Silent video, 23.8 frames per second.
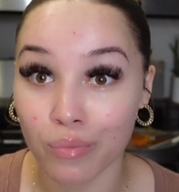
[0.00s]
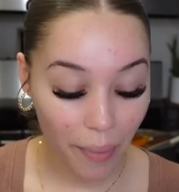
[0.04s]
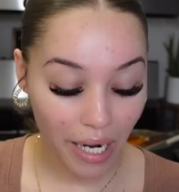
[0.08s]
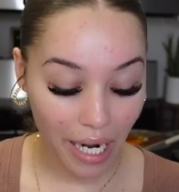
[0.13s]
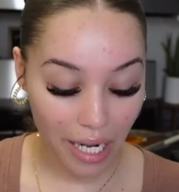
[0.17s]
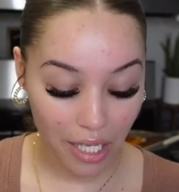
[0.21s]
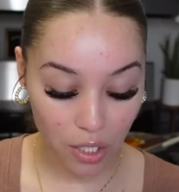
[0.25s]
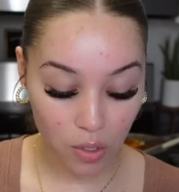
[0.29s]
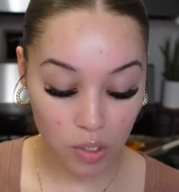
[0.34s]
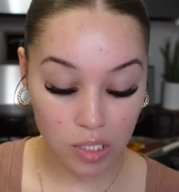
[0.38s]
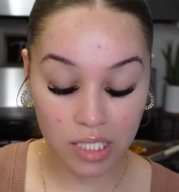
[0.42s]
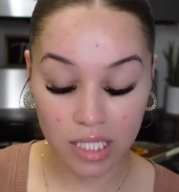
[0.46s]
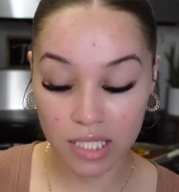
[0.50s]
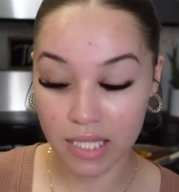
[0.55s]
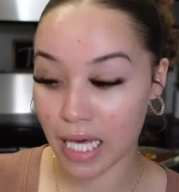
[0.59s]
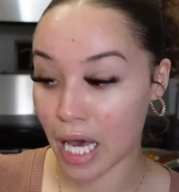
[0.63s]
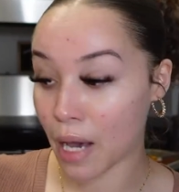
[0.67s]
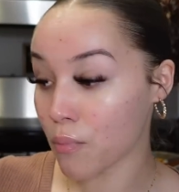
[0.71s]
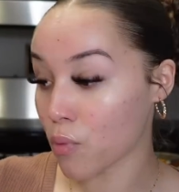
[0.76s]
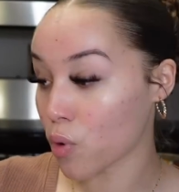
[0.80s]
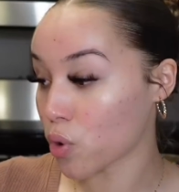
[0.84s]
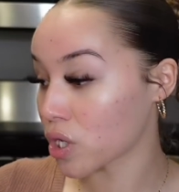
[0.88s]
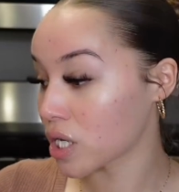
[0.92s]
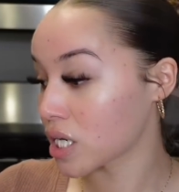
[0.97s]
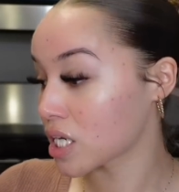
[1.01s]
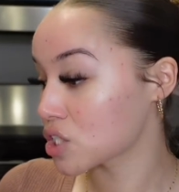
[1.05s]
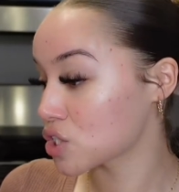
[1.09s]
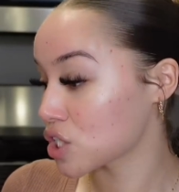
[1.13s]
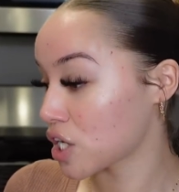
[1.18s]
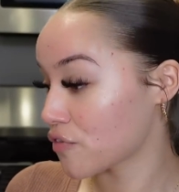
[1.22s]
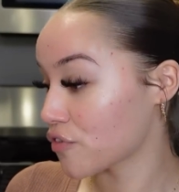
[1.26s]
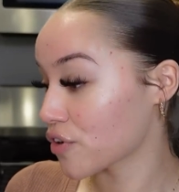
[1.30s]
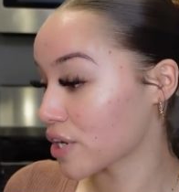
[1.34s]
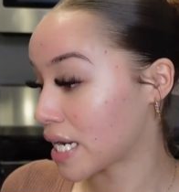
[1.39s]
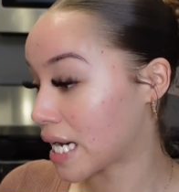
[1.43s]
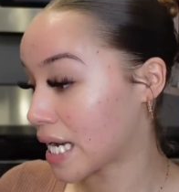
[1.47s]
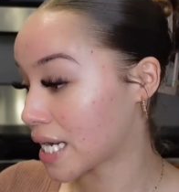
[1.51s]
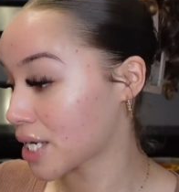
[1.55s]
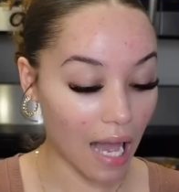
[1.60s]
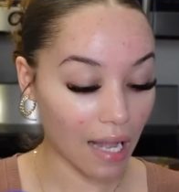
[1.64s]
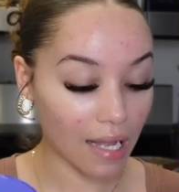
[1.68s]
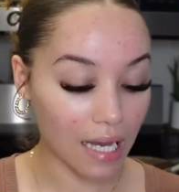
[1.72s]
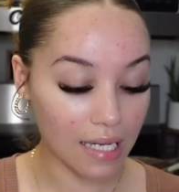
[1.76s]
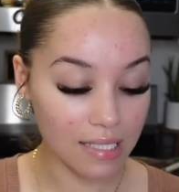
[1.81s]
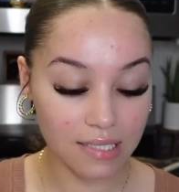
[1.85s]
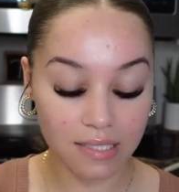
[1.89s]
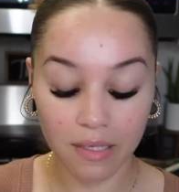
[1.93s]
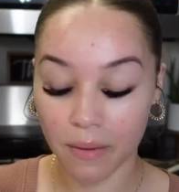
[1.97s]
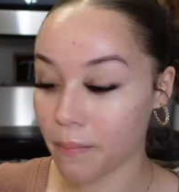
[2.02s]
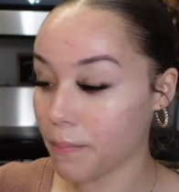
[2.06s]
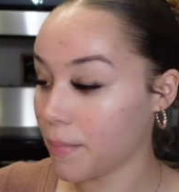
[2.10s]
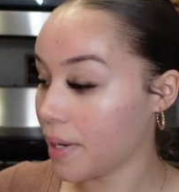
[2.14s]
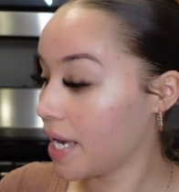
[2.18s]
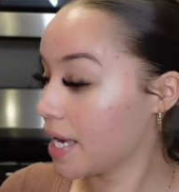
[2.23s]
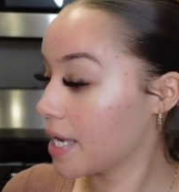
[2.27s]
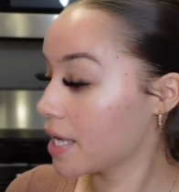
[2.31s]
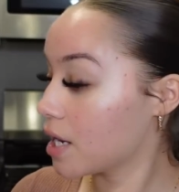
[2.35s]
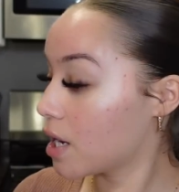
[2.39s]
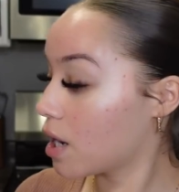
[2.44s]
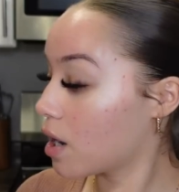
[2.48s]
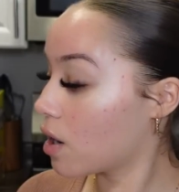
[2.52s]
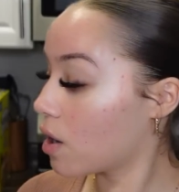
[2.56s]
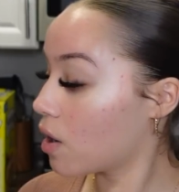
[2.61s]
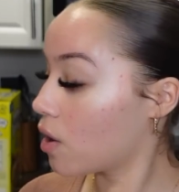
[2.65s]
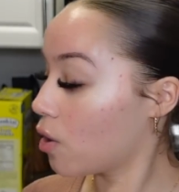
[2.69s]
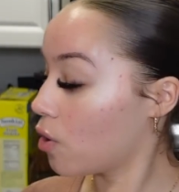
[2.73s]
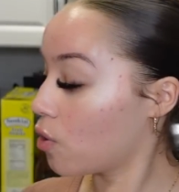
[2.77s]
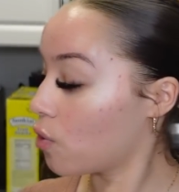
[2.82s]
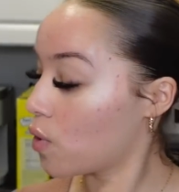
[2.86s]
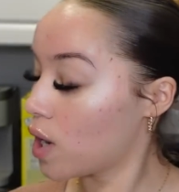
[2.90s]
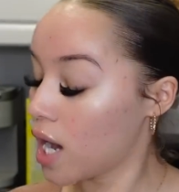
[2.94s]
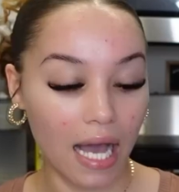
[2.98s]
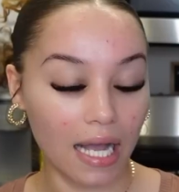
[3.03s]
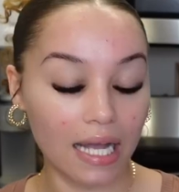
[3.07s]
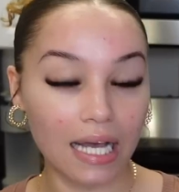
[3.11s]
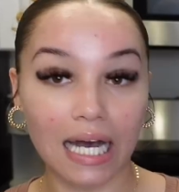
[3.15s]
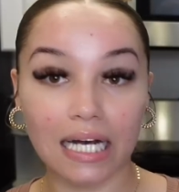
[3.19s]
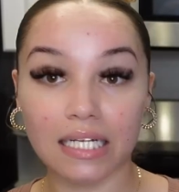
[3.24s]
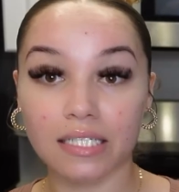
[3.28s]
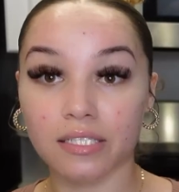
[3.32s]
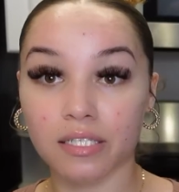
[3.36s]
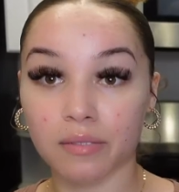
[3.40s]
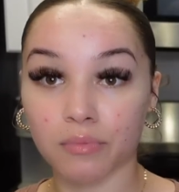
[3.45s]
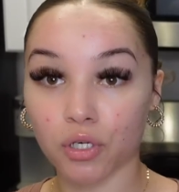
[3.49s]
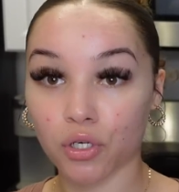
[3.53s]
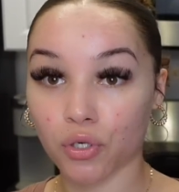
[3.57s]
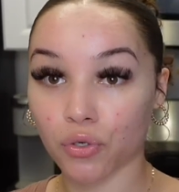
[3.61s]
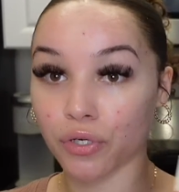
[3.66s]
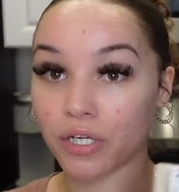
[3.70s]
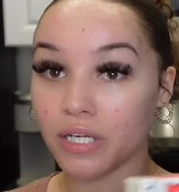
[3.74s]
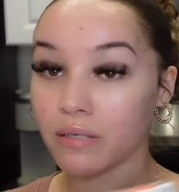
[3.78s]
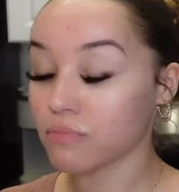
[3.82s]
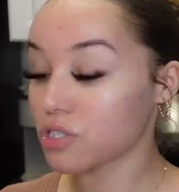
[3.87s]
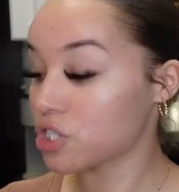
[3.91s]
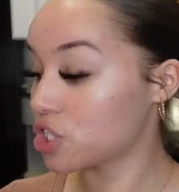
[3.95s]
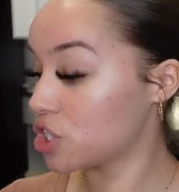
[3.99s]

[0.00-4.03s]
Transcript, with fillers: But I used it that morning, so I forgot it. I got some mayo, I got some cream